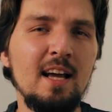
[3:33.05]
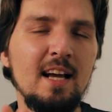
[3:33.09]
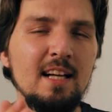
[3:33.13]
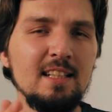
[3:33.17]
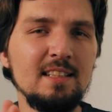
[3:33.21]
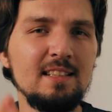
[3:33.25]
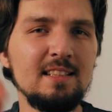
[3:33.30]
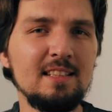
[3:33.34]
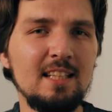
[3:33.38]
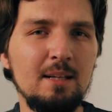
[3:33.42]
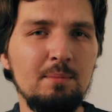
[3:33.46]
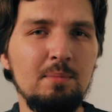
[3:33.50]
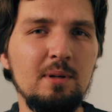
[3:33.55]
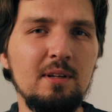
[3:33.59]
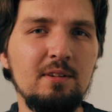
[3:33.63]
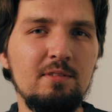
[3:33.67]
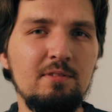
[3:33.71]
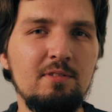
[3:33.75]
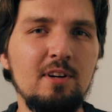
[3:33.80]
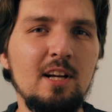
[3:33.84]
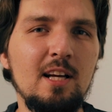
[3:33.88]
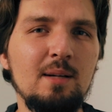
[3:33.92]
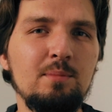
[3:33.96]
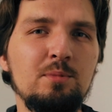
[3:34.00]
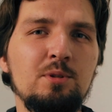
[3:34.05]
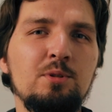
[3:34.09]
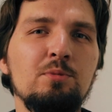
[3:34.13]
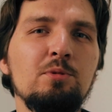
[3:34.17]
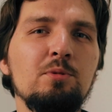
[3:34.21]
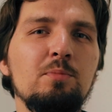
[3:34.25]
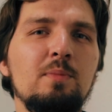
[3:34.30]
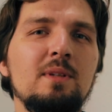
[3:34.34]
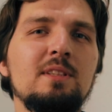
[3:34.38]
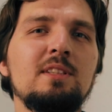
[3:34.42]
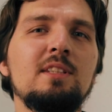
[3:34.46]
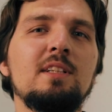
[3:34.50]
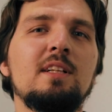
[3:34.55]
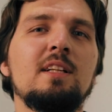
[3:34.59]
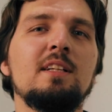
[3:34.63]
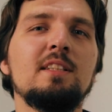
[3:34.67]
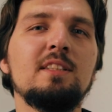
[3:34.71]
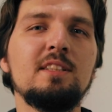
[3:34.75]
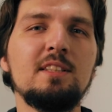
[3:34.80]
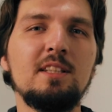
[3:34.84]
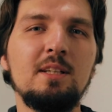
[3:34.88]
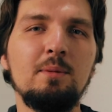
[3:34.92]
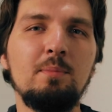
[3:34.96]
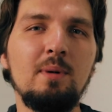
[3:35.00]
in skipping frames. You would basically
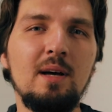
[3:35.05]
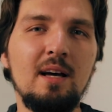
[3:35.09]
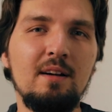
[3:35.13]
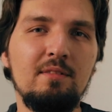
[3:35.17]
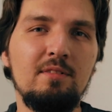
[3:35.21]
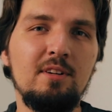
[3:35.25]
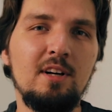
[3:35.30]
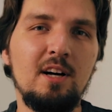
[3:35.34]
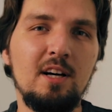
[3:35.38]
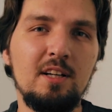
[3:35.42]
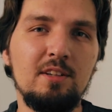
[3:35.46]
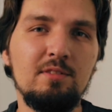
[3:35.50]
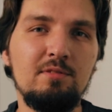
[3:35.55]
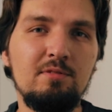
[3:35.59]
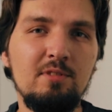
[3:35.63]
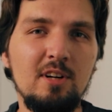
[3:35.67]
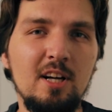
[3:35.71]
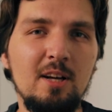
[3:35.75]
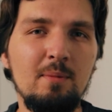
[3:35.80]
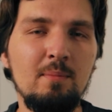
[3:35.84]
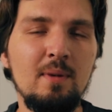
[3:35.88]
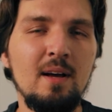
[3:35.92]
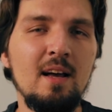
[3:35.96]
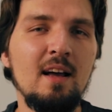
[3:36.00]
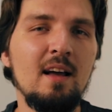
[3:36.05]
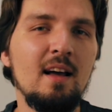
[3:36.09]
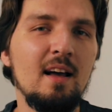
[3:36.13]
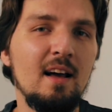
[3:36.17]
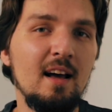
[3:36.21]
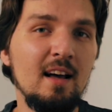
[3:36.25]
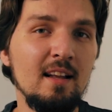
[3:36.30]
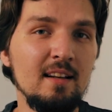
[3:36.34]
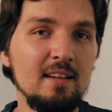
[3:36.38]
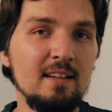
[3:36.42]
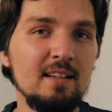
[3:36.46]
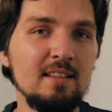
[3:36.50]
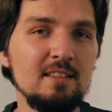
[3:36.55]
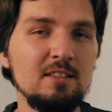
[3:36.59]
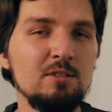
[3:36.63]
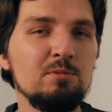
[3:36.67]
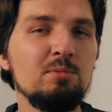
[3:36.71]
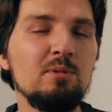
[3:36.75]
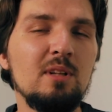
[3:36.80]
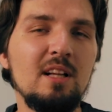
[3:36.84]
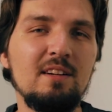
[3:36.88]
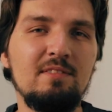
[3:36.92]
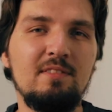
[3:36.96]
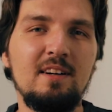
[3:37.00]
skip every other frame, and
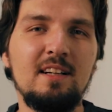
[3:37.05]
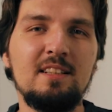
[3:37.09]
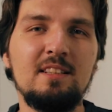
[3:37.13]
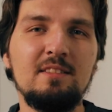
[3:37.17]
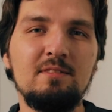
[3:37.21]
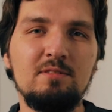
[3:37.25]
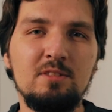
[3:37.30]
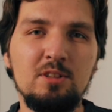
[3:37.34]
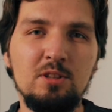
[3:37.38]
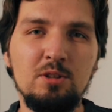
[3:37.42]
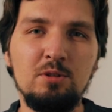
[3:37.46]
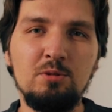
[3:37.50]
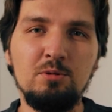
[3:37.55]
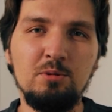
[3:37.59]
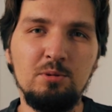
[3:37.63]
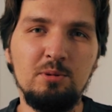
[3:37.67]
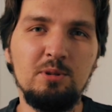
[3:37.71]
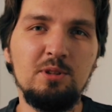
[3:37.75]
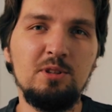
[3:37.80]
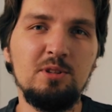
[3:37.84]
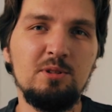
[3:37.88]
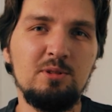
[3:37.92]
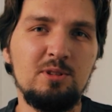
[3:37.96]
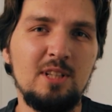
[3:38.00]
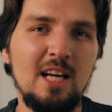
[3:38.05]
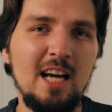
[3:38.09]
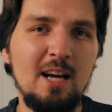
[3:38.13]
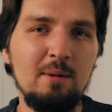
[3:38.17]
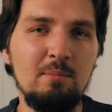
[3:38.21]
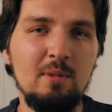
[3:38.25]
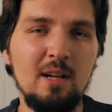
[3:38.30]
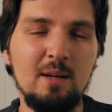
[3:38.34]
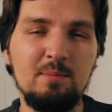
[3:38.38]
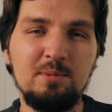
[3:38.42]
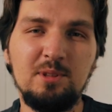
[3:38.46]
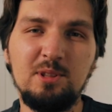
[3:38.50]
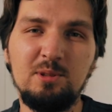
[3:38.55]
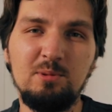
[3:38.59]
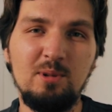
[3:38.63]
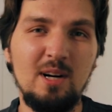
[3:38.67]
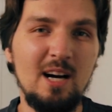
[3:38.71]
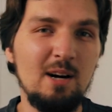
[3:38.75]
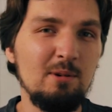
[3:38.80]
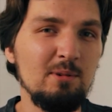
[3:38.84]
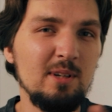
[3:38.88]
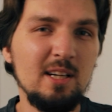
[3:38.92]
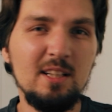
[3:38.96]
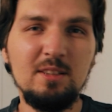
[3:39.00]
this will effectively ruin your time lapse. So
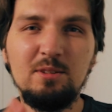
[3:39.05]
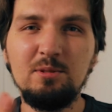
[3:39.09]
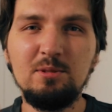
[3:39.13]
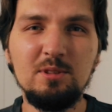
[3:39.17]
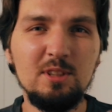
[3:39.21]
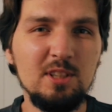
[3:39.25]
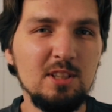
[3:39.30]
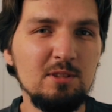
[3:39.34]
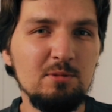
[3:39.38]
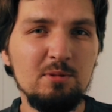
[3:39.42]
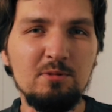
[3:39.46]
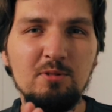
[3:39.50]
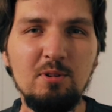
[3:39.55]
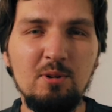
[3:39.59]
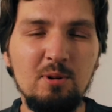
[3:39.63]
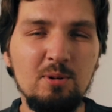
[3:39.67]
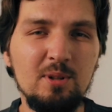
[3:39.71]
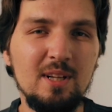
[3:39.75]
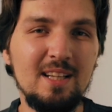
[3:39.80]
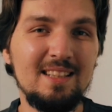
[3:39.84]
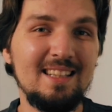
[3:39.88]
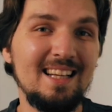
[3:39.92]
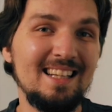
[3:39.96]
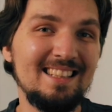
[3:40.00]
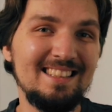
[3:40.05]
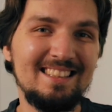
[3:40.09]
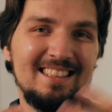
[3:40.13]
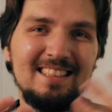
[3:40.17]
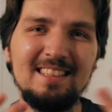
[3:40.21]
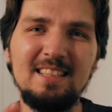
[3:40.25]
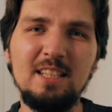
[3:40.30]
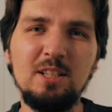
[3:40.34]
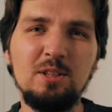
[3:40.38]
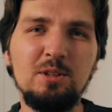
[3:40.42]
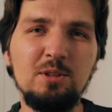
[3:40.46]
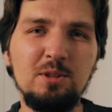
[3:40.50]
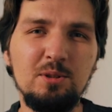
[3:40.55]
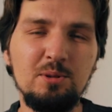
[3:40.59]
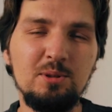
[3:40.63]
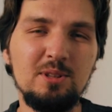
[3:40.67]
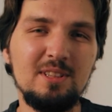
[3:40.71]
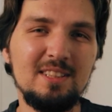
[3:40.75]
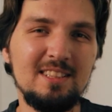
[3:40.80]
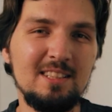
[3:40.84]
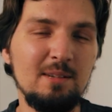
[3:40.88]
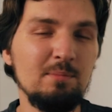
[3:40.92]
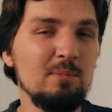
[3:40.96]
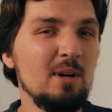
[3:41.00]
how can you deal with all that and still use
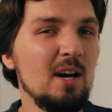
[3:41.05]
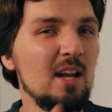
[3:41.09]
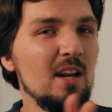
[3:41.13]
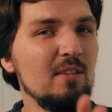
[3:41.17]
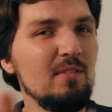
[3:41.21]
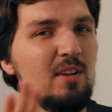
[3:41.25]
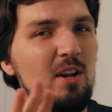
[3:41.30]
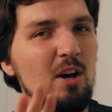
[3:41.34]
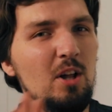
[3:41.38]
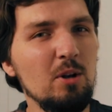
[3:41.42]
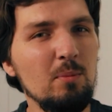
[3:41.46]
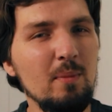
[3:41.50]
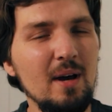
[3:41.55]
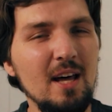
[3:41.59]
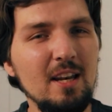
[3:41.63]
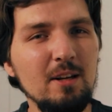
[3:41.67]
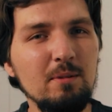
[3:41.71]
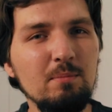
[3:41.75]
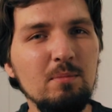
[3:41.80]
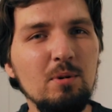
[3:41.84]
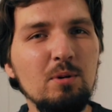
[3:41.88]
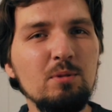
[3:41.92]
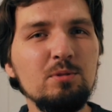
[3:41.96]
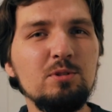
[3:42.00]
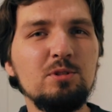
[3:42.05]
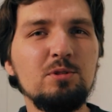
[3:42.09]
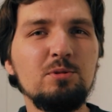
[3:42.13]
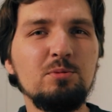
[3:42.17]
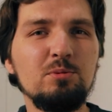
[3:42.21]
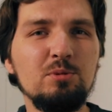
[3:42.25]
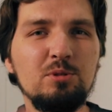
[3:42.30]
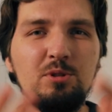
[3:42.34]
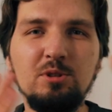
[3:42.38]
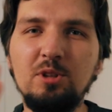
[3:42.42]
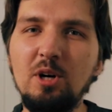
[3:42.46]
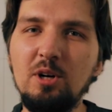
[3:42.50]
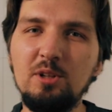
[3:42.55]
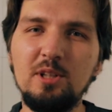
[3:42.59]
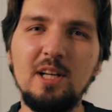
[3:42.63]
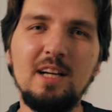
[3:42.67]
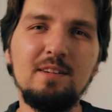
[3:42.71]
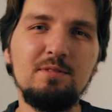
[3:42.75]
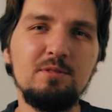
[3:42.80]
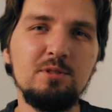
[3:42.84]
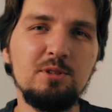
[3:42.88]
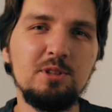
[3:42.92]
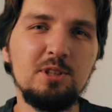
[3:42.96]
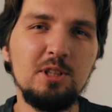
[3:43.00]
some kind of an automatic mode so you don't
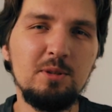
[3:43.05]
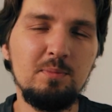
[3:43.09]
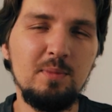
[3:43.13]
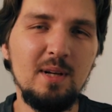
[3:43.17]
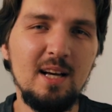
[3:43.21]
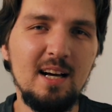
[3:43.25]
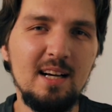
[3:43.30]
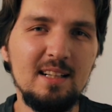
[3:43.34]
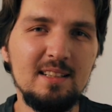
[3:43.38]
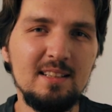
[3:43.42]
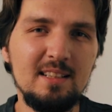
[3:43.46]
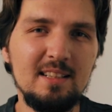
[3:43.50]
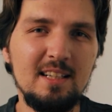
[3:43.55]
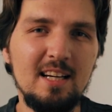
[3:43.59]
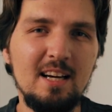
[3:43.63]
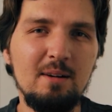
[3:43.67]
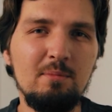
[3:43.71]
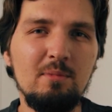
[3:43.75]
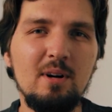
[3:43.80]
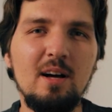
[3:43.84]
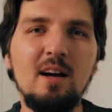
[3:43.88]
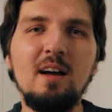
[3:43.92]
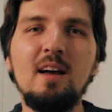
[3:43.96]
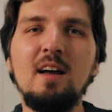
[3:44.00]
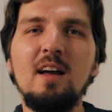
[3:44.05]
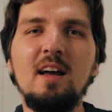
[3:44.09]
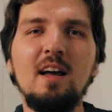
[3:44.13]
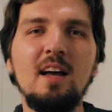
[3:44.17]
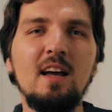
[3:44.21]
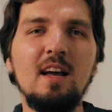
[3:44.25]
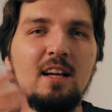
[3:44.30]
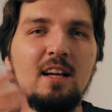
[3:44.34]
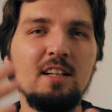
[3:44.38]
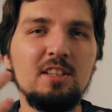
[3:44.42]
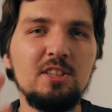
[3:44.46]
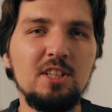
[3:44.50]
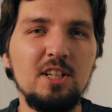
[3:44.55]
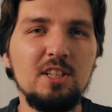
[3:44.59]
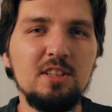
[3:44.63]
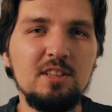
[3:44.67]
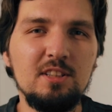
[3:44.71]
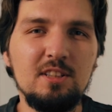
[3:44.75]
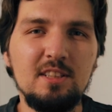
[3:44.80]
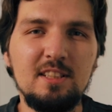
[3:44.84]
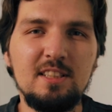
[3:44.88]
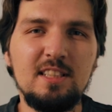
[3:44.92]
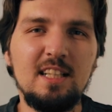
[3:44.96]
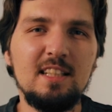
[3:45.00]
have to sit behind the camera
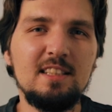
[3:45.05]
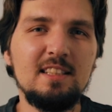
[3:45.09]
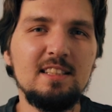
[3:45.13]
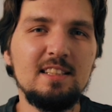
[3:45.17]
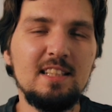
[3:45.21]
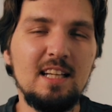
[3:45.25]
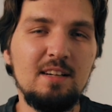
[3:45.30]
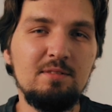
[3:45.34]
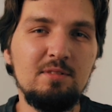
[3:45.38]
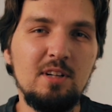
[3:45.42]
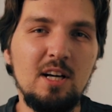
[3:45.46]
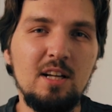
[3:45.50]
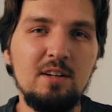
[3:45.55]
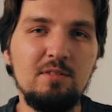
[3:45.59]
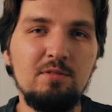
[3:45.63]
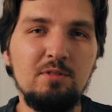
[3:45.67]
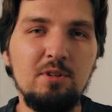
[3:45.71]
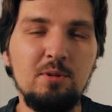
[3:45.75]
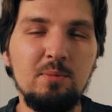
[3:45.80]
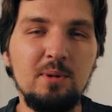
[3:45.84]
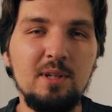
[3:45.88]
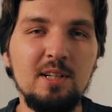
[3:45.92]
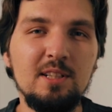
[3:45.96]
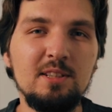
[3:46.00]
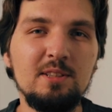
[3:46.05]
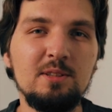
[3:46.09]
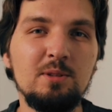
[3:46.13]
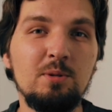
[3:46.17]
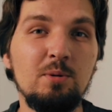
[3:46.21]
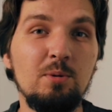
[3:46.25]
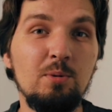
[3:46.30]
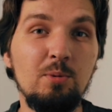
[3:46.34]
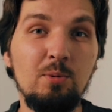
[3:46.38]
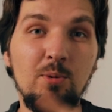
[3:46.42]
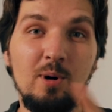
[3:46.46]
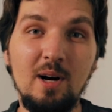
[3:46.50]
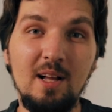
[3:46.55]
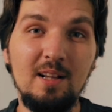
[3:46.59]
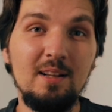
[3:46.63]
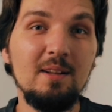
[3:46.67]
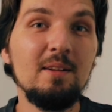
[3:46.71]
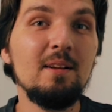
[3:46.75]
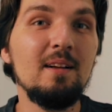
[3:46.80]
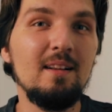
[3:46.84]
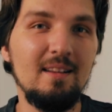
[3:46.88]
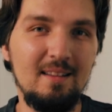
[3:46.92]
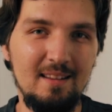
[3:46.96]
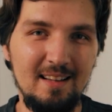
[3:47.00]
changing the settings every other few minutes?
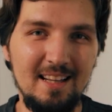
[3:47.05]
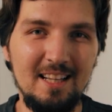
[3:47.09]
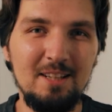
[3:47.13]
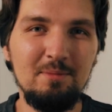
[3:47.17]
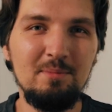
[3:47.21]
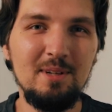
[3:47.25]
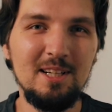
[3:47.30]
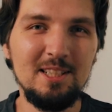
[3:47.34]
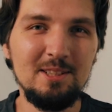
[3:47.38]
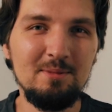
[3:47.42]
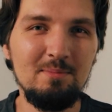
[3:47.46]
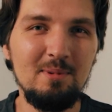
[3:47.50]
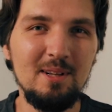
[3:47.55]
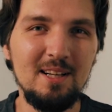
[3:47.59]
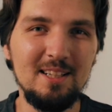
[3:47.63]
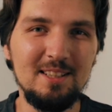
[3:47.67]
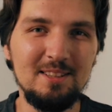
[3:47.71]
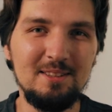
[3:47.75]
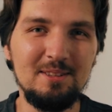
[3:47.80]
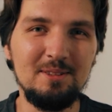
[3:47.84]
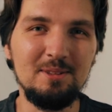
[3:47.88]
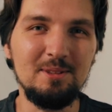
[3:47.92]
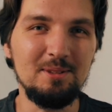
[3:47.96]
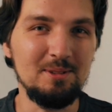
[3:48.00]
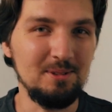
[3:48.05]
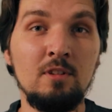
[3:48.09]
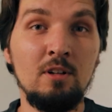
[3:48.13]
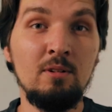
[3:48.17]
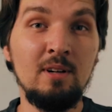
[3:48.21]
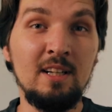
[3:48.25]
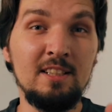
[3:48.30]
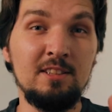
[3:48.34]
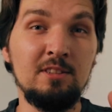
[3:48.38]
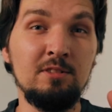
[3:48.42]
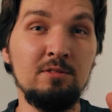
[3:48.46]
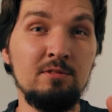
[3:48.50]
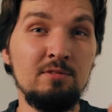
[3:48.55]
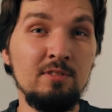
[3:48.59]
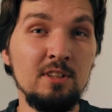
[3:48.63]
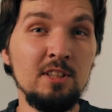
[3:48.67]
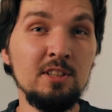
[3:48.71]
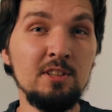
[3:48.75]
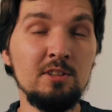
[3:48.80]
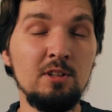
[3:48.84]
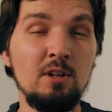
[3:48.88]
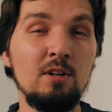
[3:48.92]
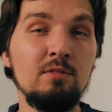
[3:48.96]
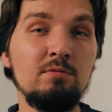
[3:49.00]
Well, let me explain it to you. All right, so
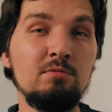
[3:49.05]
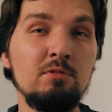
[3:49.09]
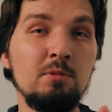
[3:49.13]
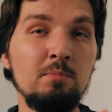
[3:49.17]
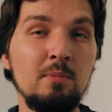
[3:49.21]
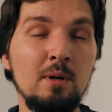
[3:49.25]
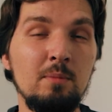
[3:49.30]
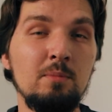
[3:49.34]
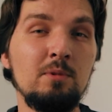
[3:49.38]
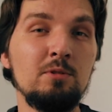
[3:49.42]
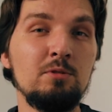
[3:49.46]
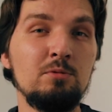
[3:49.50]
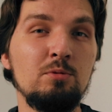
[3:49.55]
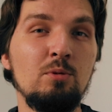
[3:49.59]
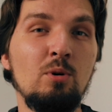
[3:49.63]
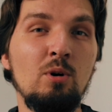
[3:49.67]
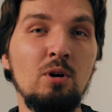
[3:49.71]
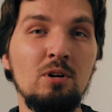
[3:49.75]
first off, remember to